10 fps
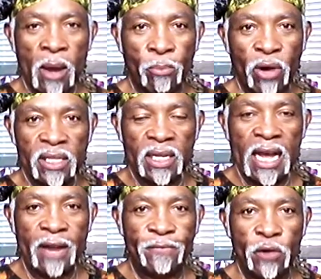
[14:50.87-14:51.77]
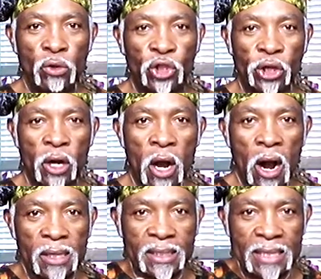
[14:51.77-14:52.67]
present, and future
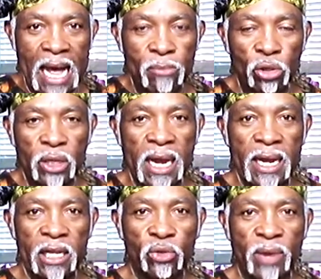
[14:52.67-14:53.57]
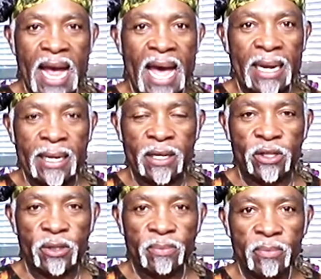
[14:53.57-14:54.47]
are simultaneous
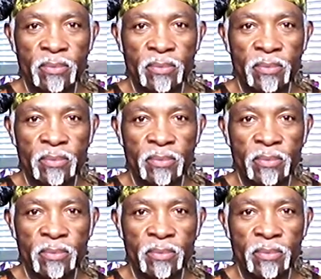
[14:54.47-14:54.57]
realities.